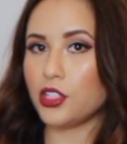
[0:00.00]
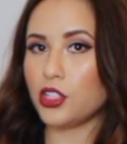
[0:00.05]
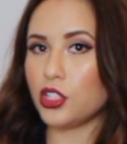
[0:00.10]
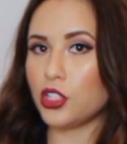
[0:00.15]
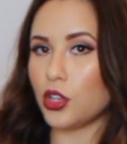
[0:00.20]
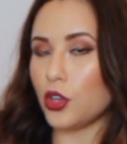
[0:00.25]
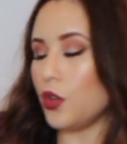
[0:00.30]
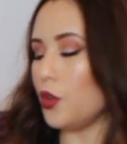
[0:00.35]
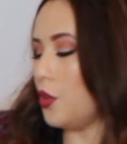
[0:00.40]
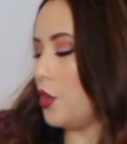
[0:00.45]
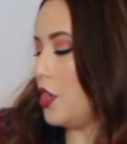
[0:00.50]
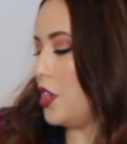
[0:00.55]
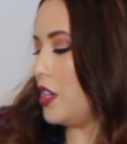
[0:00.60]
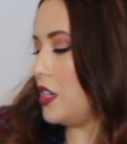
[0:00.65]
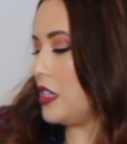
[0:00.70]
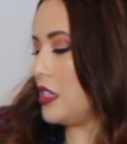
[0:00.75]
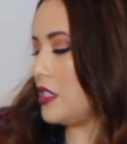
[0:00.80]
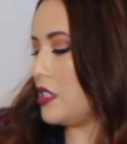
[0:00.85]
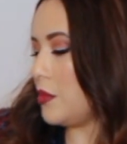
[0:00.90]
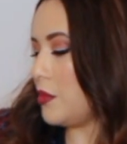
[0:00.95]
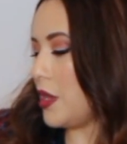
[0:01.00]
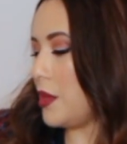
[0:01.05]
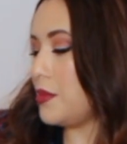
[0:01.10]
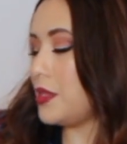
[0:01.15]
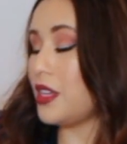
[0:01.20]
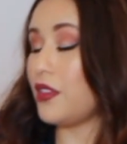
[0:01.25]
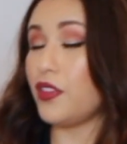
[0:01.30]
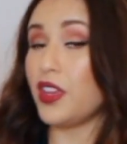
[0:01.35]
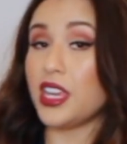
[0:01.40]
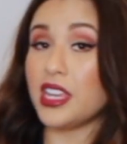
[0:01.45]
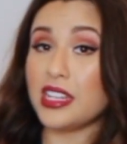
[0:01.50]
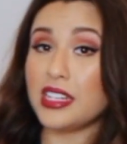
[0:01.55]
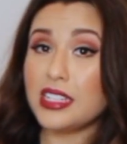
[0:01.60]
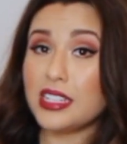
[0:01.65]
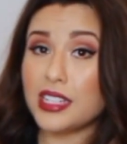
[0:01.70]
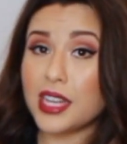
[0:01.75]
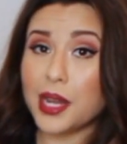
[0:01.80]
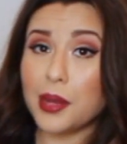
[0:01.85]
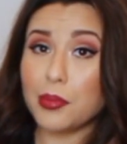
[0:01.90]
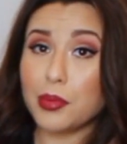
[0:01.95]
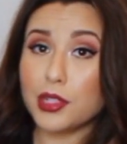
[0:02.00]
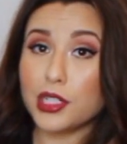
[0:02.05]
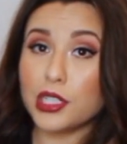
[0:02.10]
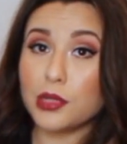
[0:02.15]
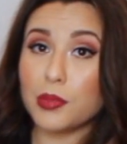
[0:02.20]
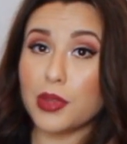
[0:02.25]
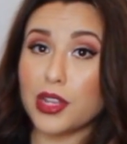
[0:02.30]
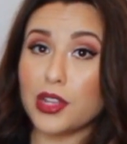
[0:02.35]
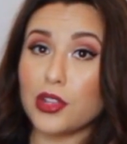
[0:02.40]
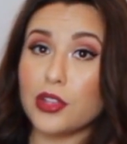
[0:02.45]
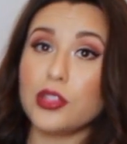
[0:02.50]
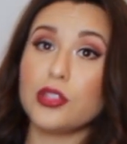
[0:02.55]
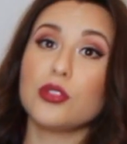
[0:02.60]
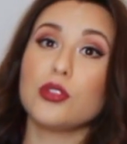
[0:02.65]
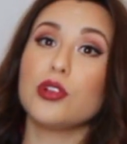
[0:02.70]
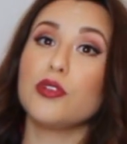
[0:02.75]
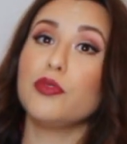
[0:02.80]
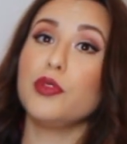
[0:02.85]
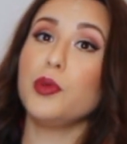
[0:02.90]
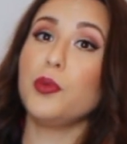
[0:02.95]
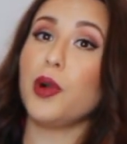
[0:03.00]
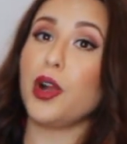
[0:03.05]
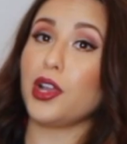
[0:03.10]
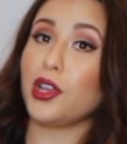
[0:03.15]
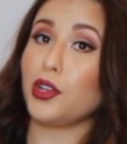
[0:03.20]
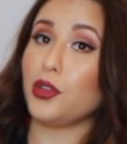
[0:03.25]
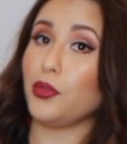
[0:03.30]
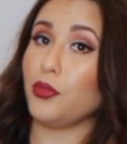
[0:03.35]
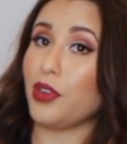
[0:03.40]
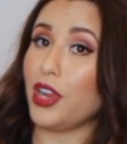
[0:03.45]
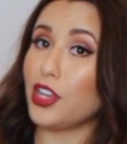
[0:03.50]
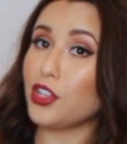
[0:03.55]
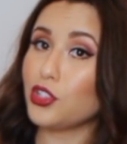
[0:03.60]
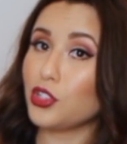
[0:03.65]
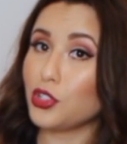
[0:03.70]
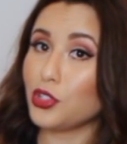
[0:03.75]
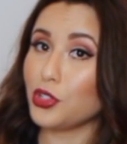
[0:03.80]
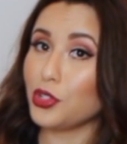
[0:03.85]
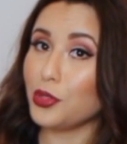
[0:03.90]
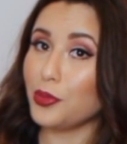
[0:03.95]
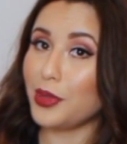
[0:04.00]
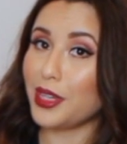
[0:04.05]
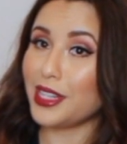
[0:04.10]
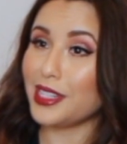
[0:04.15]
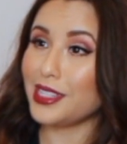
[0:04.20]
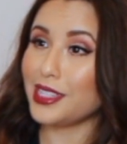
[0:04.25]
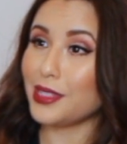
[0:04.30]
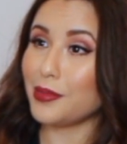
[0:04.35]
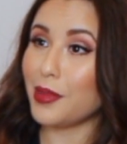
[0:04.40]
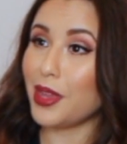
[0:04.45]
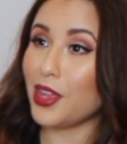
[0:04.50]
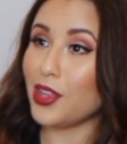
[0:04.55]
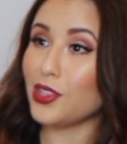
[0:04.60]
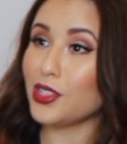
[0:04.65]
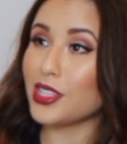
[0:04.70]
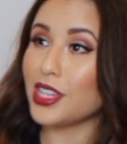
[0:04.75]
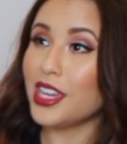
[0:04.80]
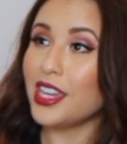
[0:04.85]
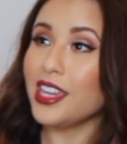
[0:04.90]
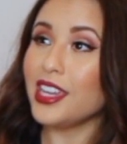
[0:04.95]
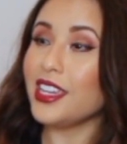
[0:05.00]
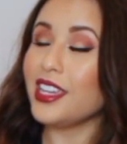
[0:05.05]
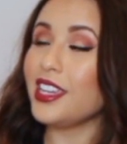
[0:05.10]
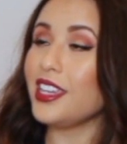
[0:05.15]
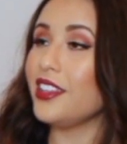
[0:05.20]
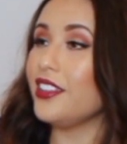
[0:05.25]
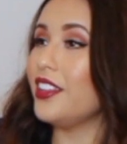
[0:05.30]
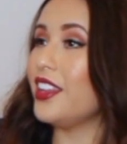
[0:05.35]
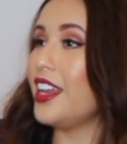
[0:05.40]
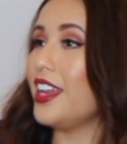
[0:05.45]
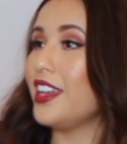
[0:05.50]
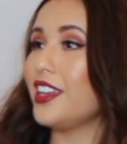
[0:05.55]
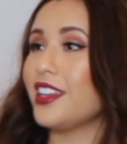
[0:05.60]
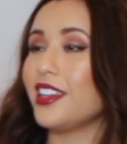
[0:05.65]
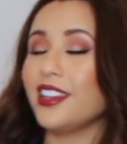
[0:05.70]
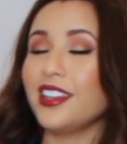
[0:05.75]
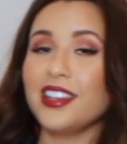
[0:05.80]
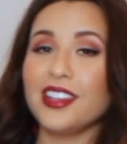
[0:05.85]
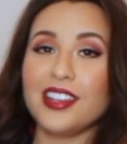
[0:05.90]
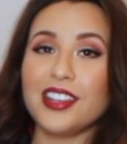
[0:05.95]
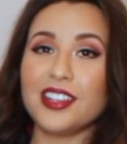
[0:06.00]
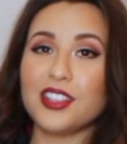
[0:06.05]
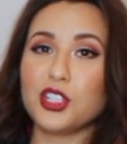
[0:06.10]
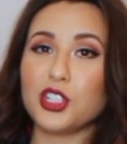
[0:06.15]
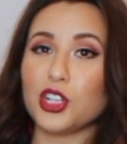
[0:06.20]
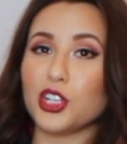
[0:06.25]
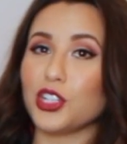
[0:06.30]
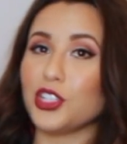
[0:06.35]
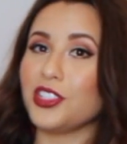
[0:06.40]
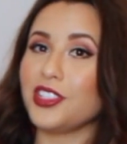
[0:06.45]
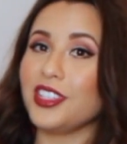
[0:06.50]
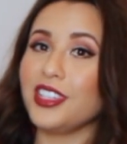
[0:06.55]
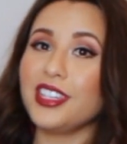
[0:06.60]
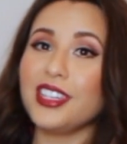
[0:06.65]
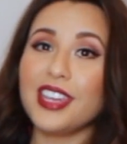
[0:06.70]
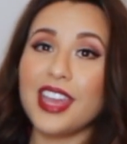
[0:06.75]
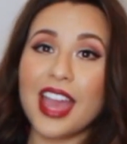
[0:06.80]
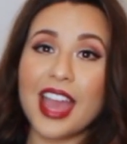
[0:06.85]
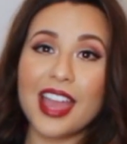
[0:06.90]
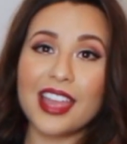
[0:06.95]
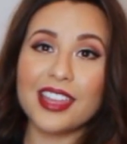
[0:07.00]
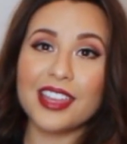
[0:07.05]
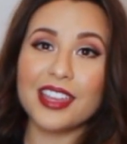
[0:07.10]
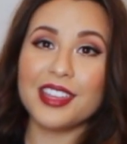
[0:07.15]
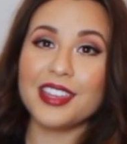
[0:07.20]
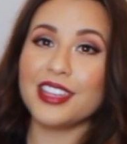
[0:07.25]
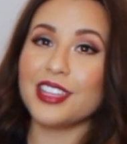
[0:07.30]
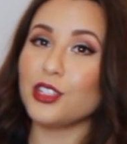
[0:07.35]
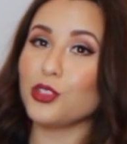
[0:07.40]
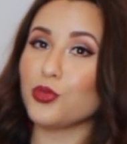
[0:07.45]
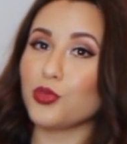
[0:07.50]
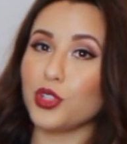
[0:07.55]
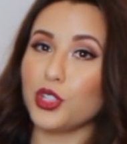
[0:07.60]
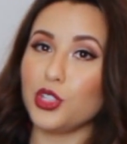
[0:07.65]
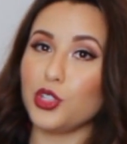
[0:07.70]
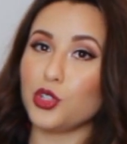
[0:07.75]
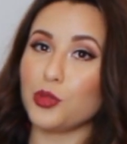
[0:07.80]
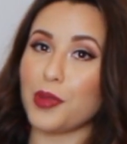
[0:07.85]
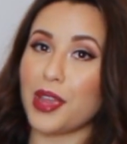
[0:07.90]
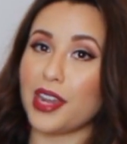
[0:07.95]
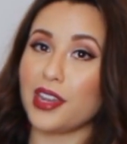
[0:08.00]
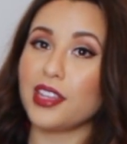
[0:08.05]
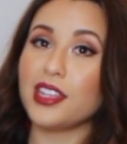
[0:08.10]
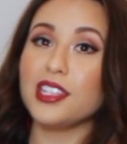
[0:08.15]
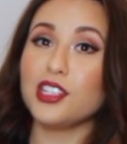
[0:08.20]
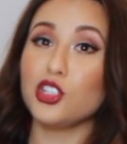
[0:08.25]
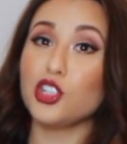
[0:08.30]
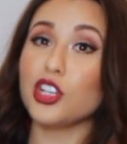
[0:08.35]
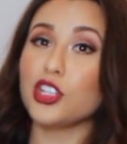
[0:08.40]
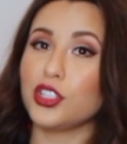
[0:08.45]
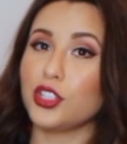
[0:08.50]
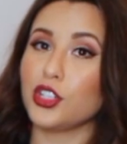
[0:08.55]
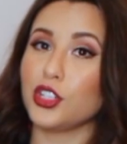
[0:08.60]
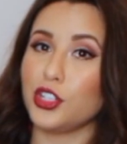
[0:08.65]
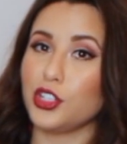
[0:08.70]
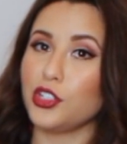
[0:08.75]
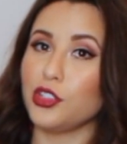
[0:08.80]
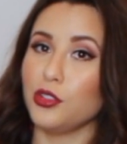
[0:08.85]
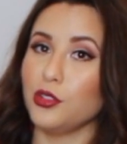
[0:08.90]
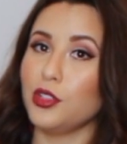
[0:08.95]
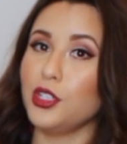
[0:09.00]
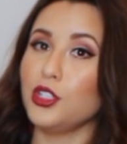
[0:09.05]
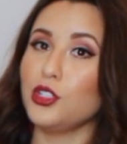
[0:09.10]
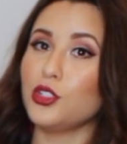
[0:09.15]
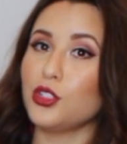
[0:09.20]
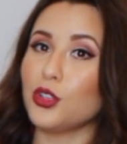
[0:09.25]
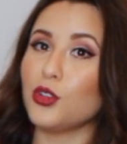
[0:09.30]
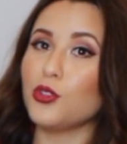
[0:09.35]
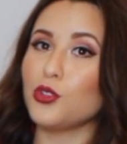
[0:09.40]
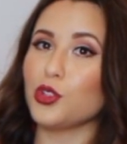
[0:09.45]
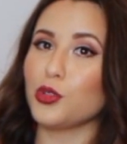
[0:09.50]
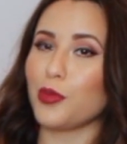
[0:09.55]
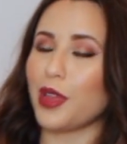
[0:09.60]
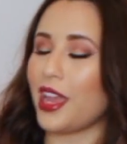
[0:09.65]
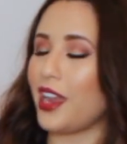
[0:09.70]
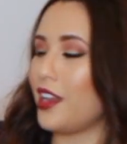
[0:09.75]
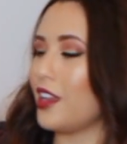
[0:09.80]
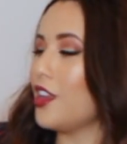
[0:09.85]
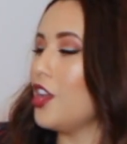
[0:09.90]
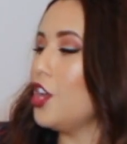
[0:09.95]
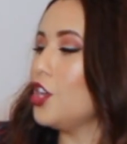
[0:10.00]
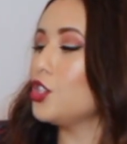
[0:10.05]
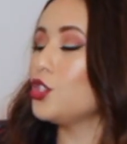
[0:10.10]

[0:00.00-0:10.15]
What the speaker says: So sometimes if his diaper smells, or if we walk in a restroom and it smells, he like starts gagging. He's really dramatic. He just turned 2. He's so dramatic.